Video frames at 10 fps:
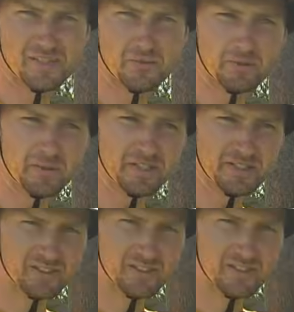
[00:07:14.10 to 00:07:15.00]
it will be
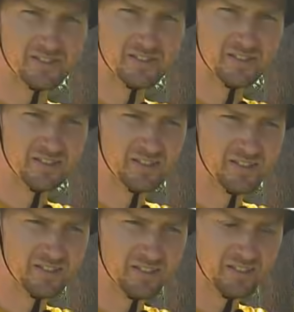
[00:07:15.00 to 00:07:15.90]

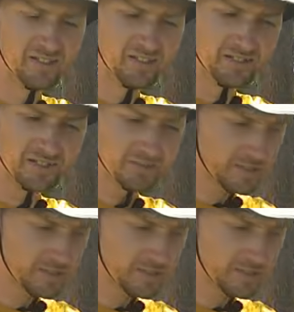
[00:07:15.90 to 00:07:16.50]
in this